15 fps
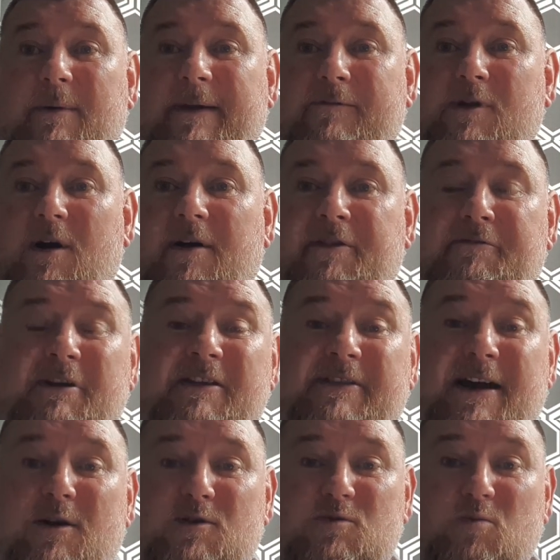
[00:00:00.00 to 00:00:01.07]
we've got
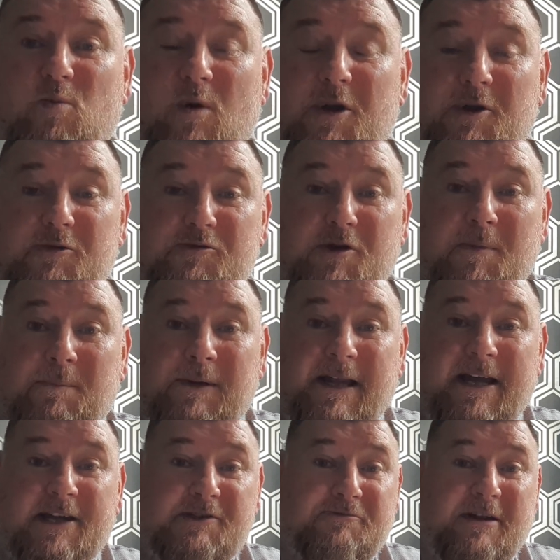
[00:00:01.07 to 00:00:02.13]
3,100 players